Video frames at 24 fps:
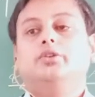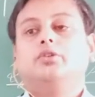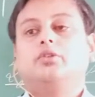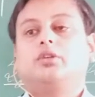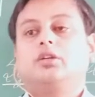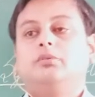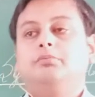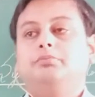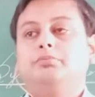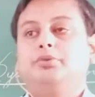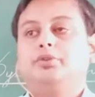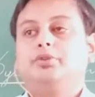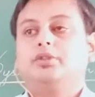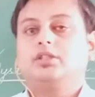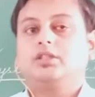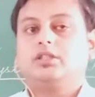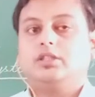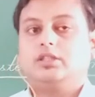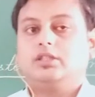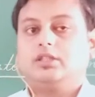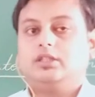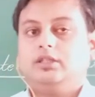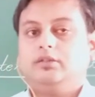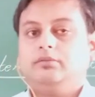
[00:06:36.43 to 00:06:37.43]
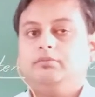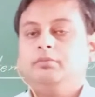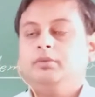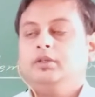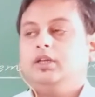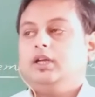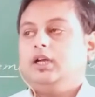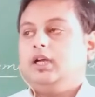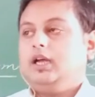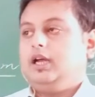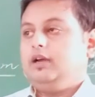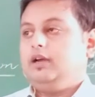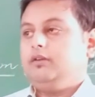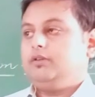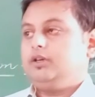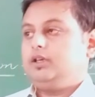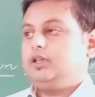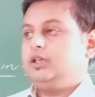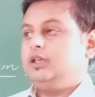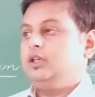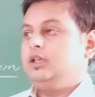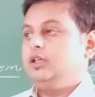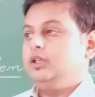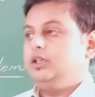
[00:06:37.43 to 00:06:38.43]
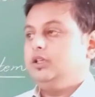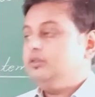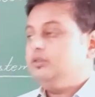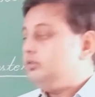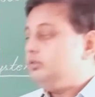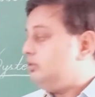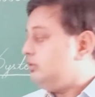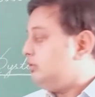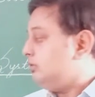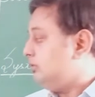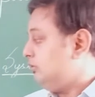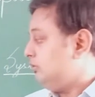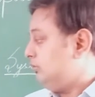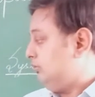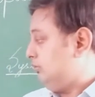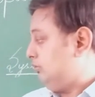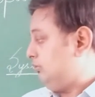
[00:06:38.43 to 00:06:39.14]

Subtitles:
Your computer system have a